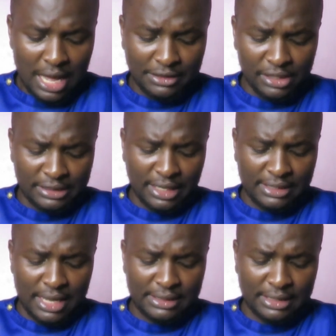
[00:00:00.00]
And
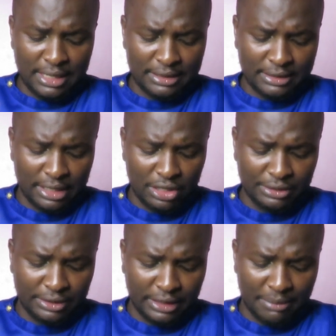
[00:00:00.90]
Jesus answered and said
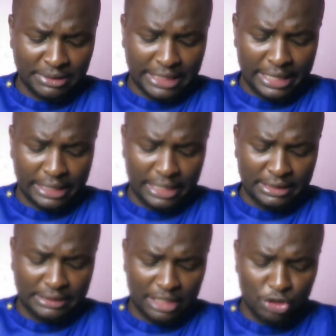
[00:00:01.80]
unto them, take
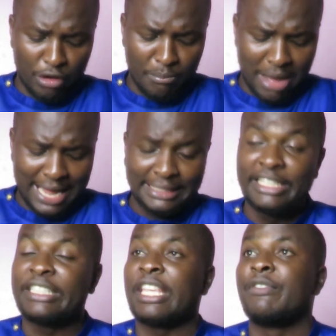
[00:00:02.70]
heed that no man
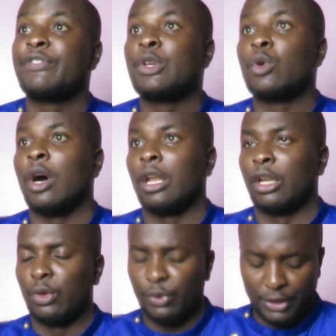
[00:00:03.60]
deceive you.
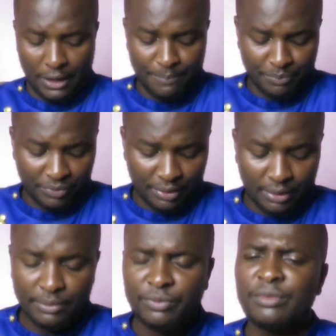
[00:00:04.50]
Hallelujah.
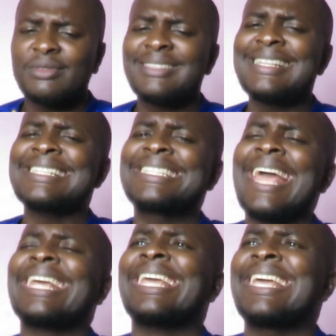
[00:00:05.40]

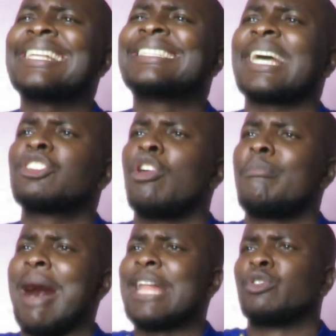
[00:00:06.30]
Take heed that
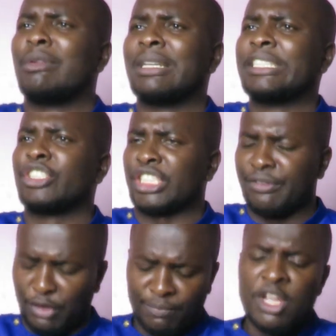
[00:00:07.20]
no man will
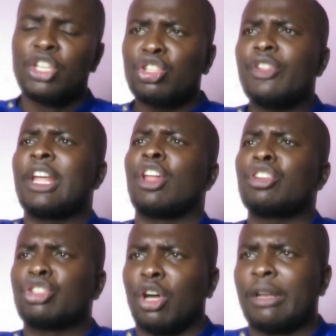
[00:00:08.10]
deceive you. So the
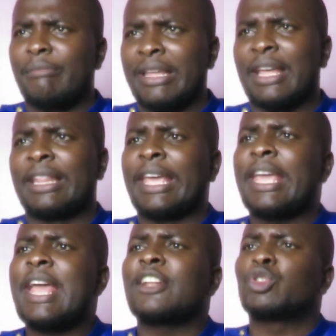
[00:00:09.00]
Lord told me that the
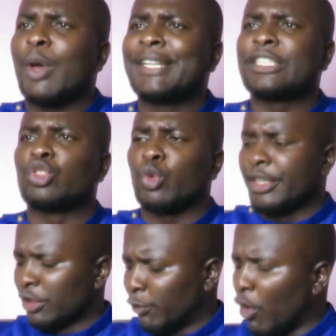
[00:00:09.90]
year
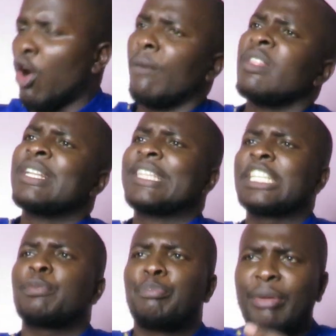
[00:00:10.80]
2024,
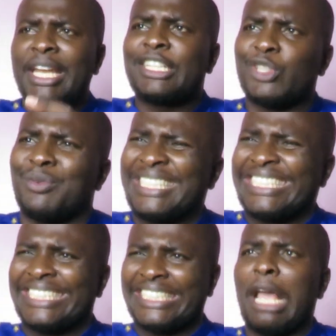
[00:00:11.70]
the spirit of
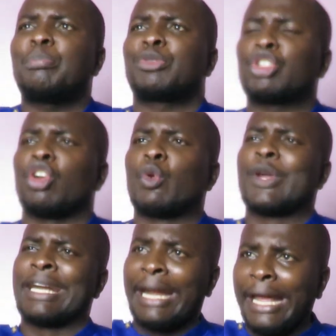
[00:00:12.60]
deception
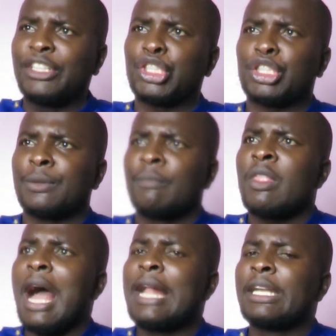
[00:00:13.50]
will rise.
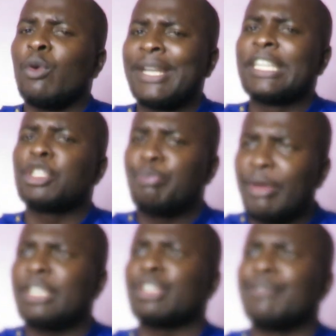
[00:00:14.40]
And when the
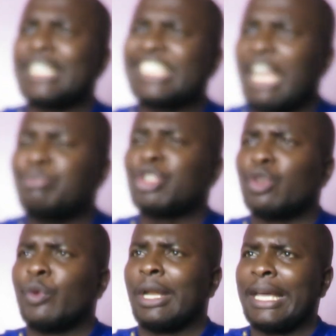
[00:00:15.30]
spirit of
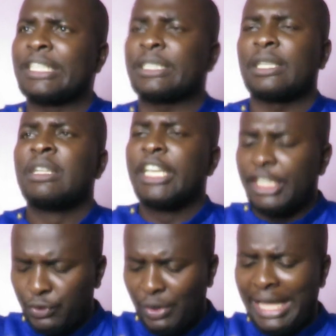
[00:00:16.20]
deception will rise,
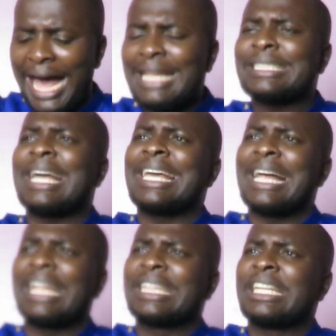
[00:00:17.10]
it will utter,
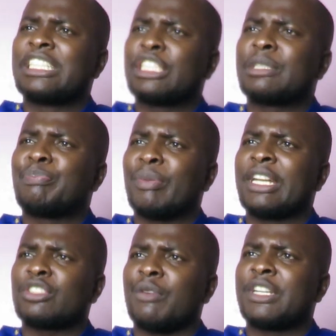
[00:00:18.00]
the
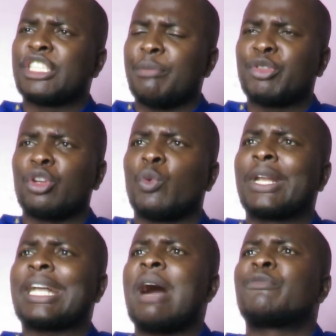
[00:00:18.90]
spirit of deception
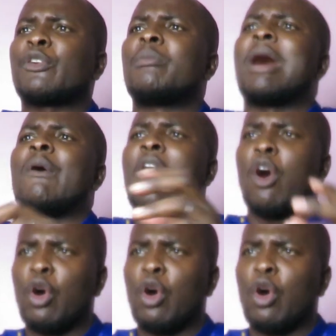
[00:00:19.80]
will come from our